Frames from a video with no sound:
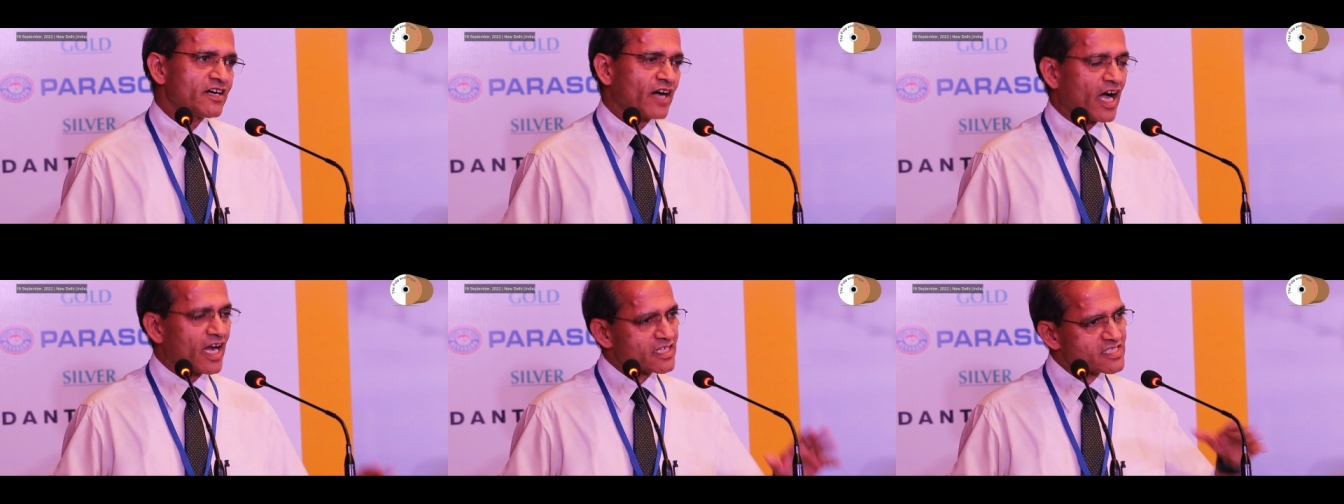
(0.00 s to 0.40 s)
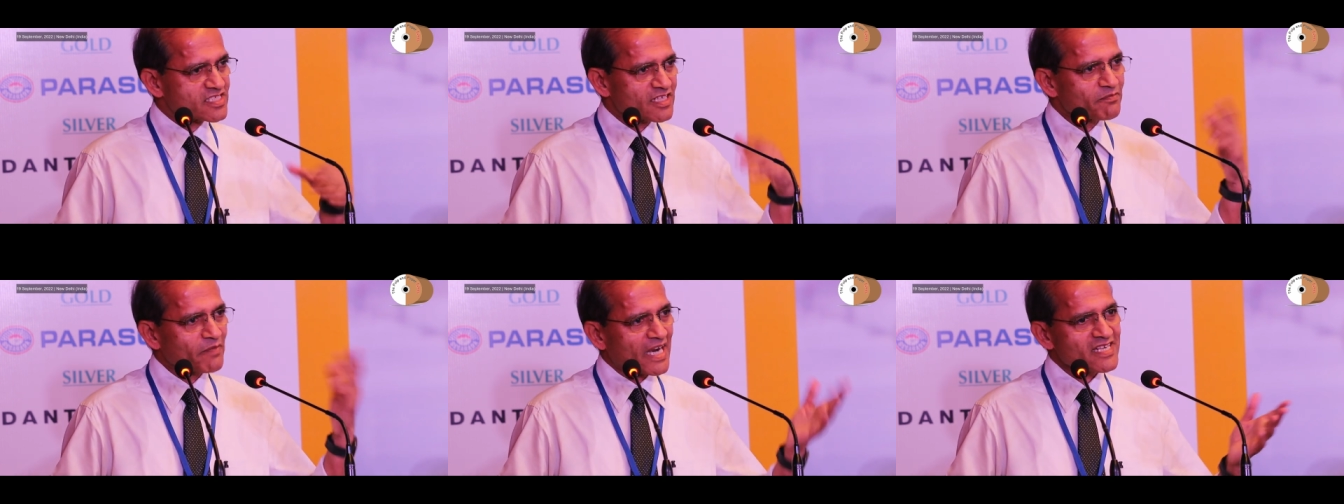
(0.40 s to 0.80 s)
Our
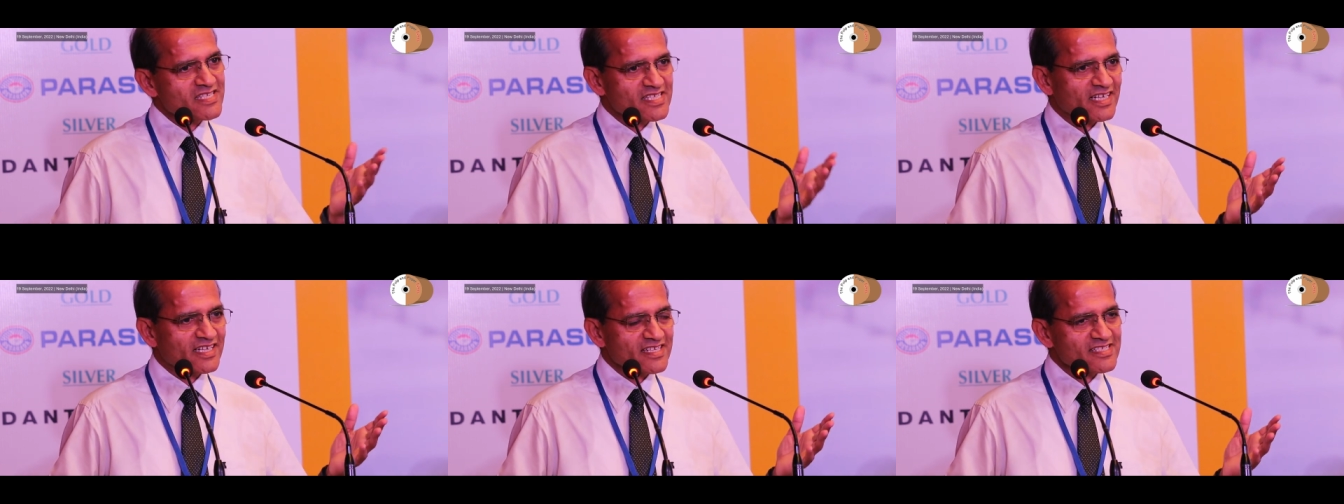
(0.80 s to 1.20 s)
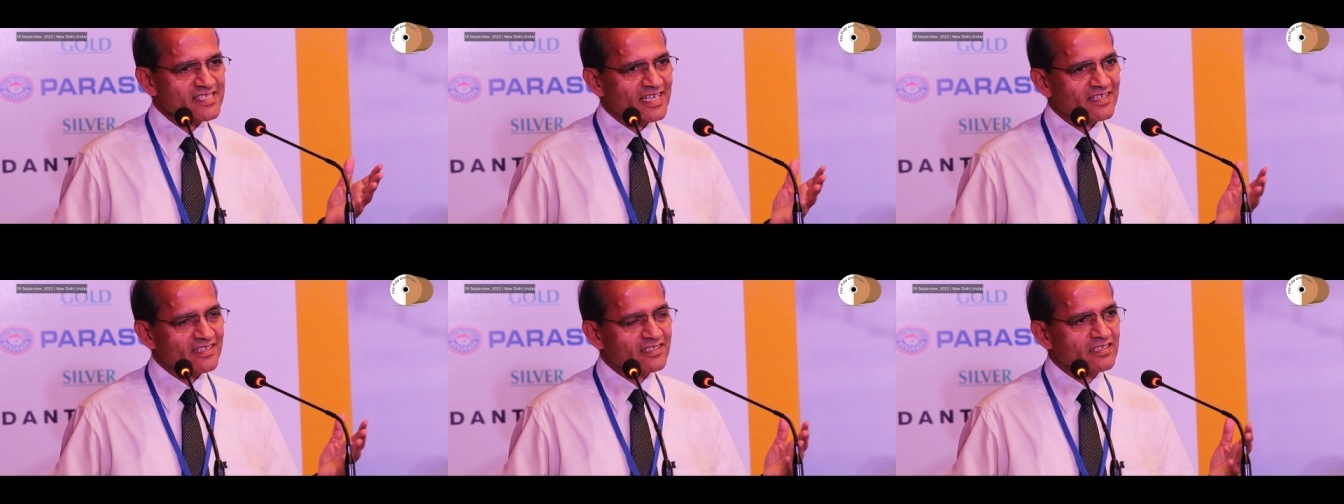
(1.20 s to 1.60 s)
still mindset is
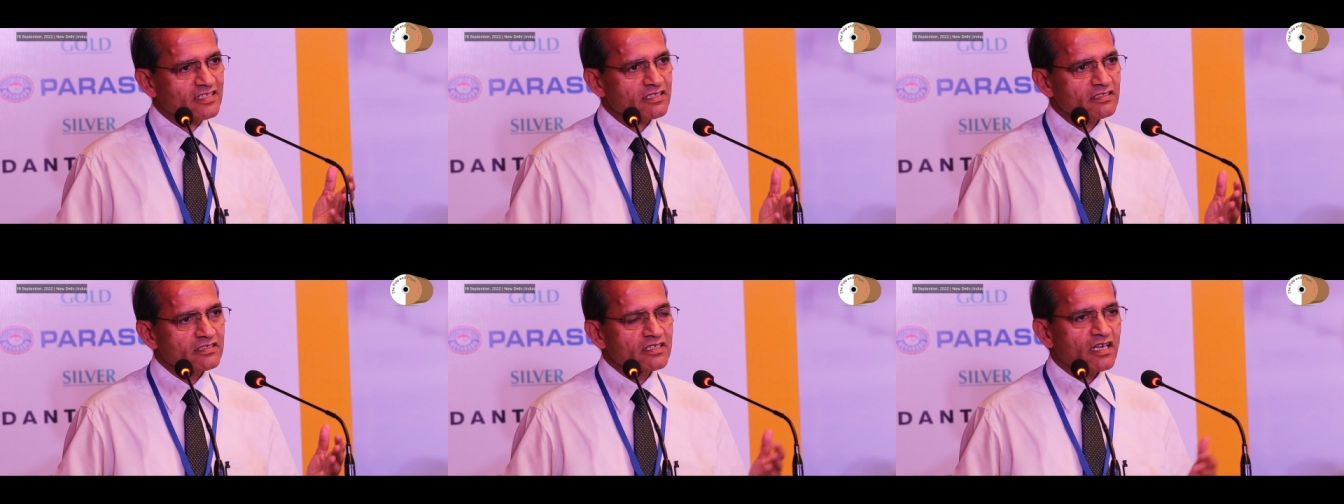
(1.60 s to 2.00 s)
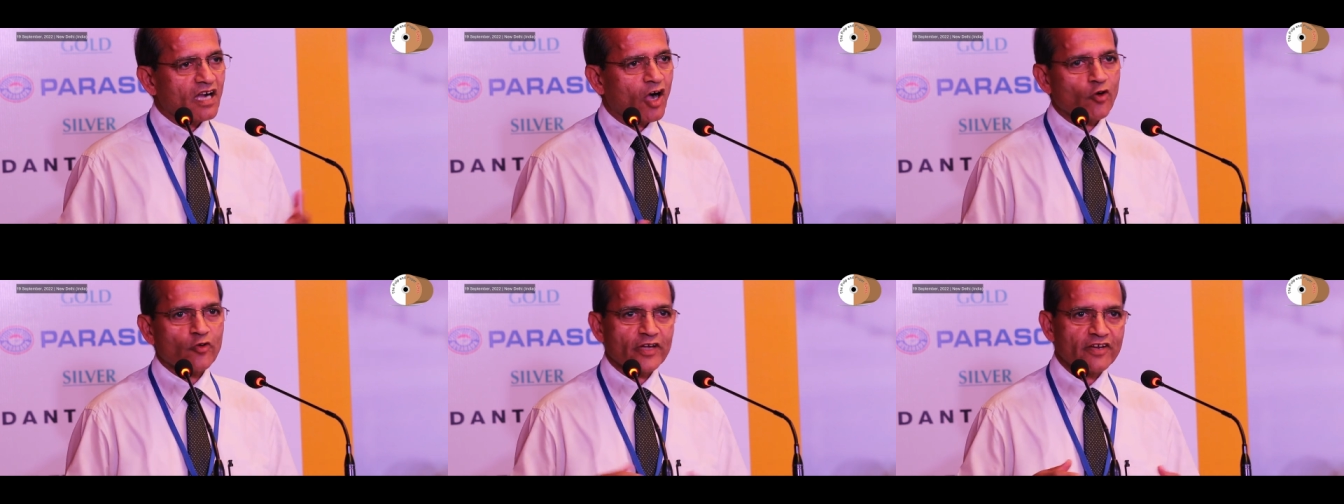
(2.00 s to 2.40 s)
that
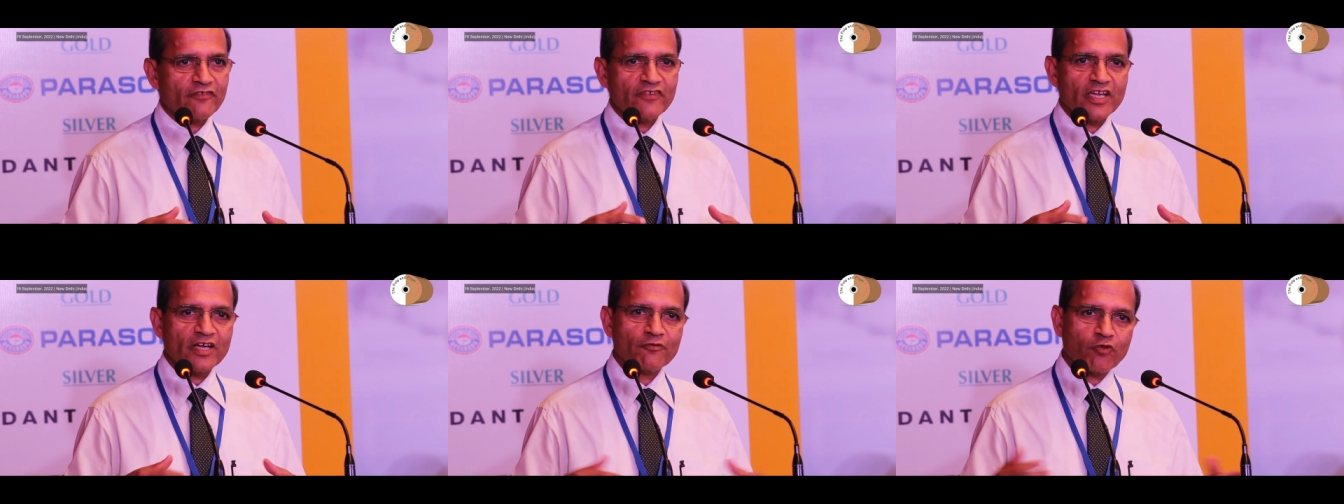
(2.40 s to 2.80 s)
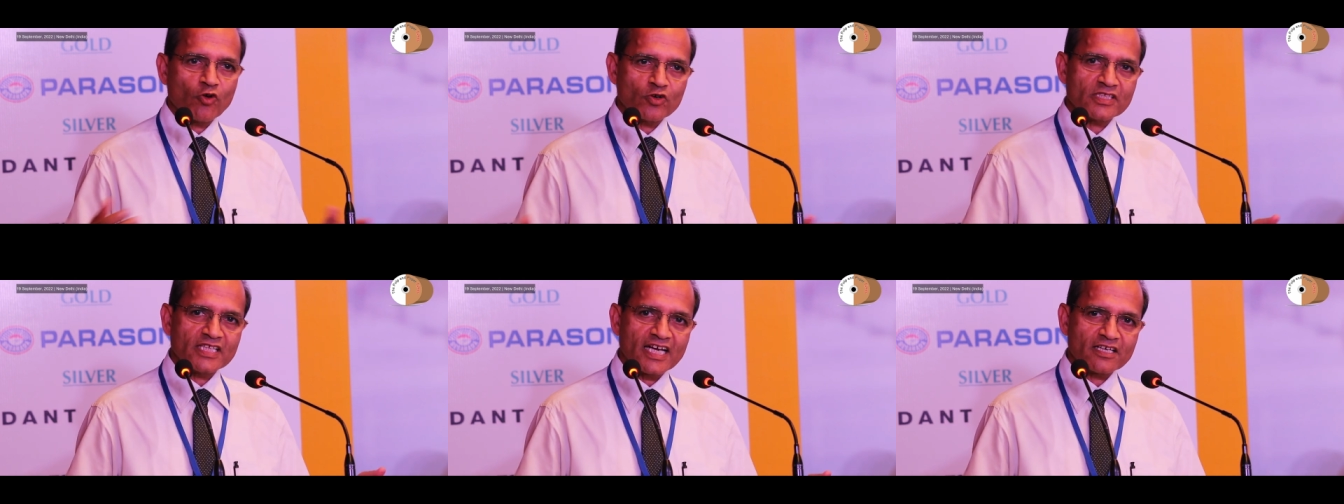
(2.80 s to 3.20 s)
how can we
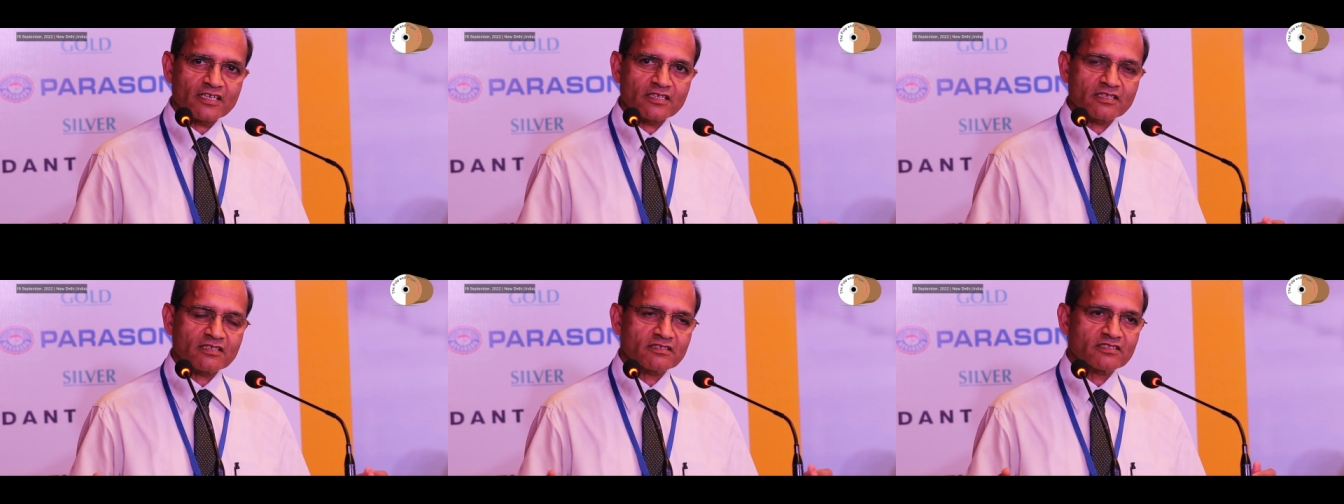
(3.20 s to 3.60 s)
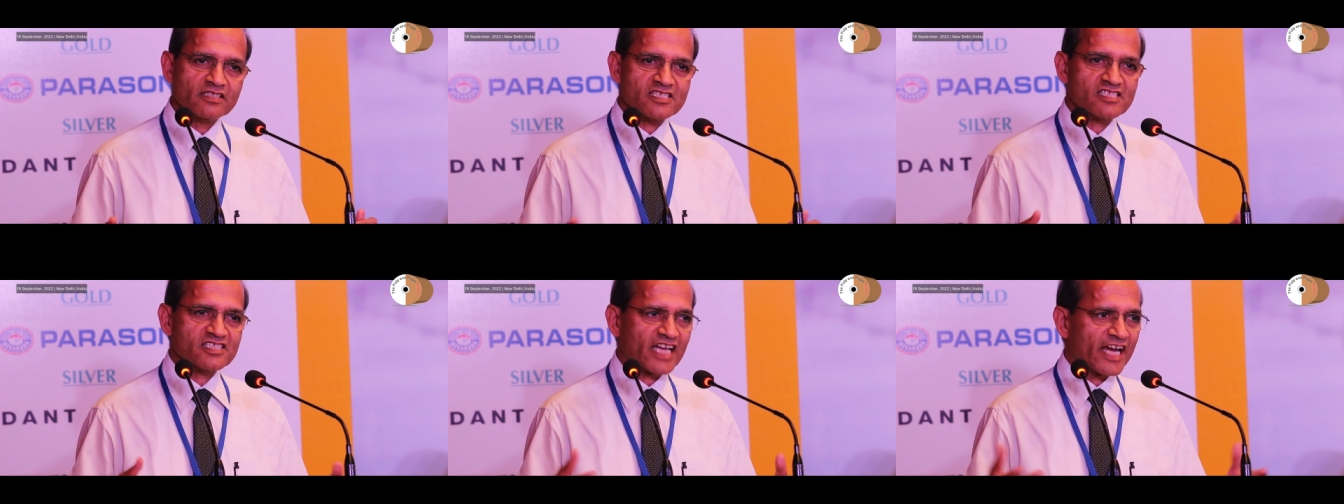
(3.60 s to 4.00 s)
afford that
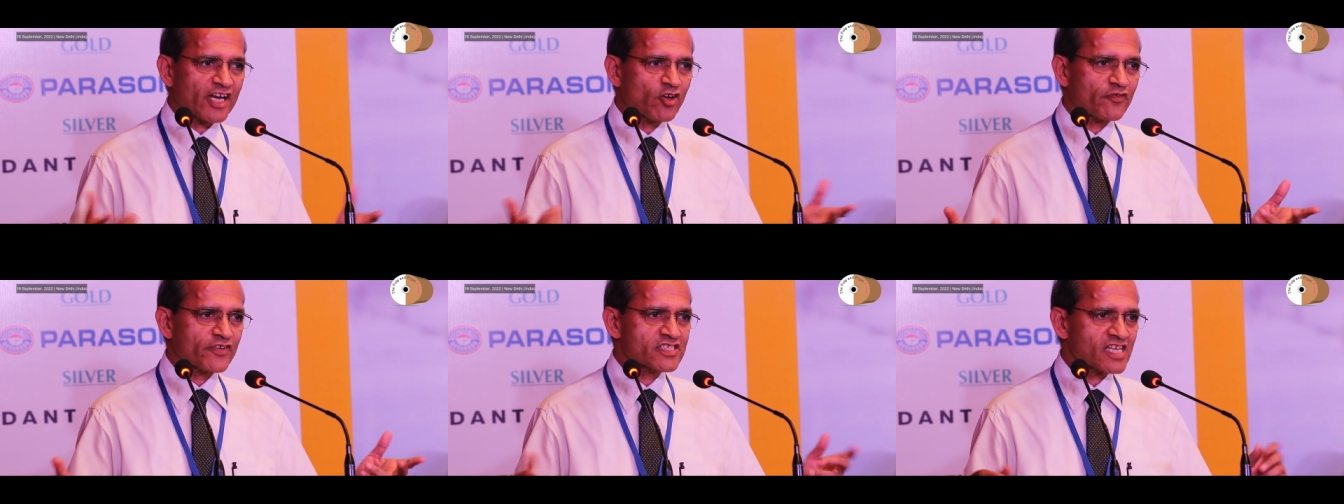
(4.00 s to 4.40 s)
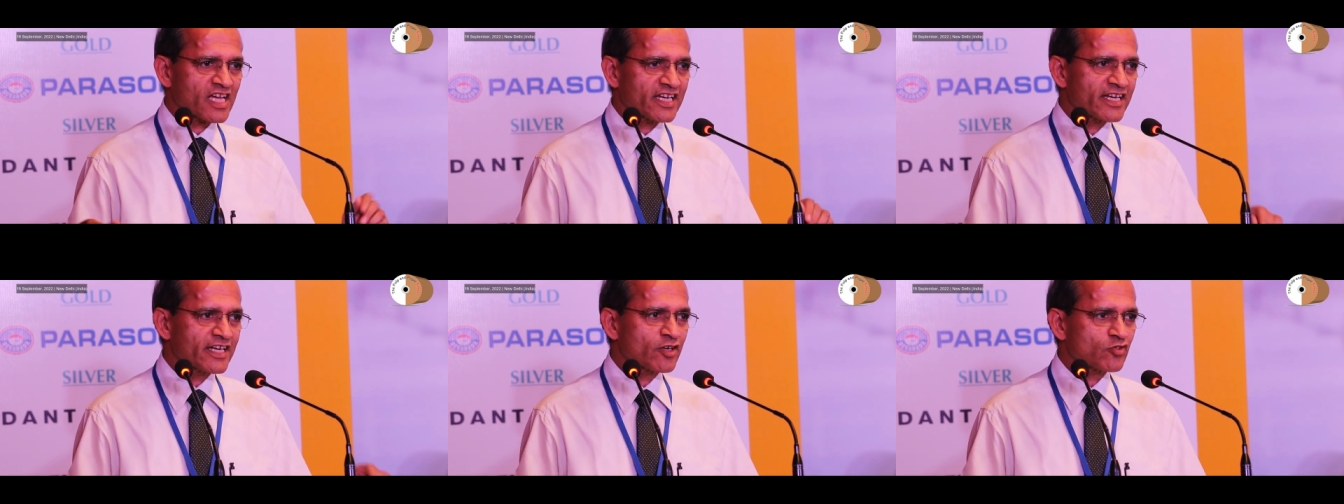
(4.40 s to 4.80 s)
this kind of a
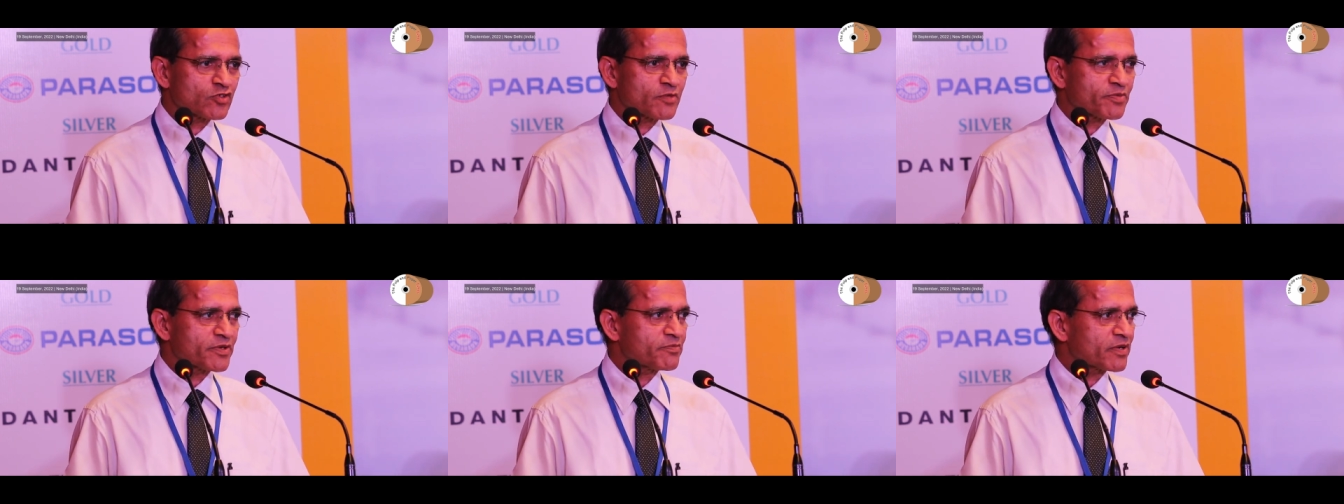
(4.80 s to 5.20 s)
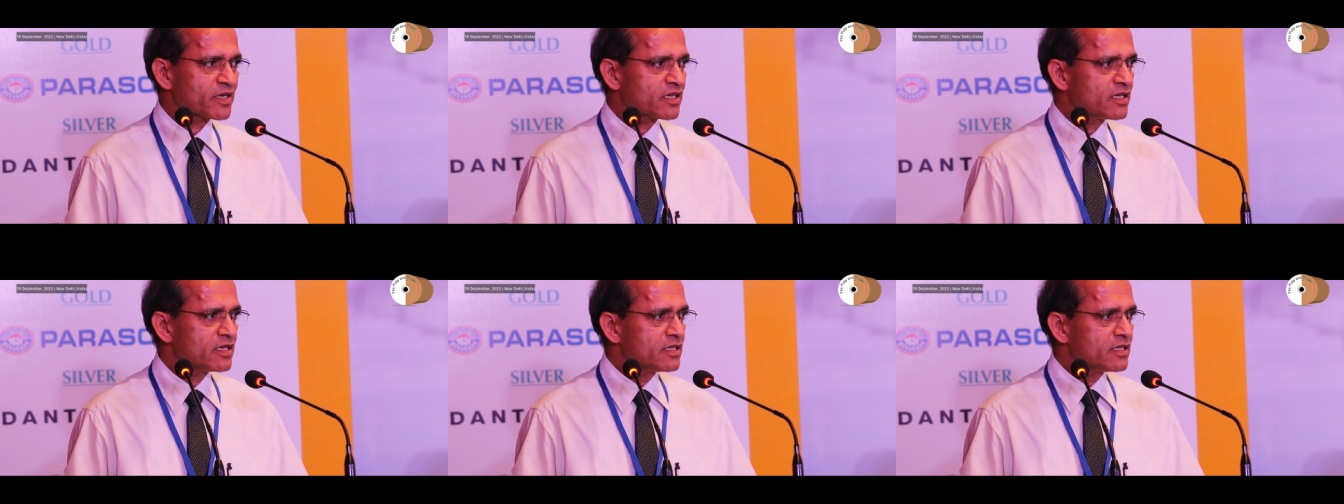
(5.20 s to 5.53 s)
salary to the people?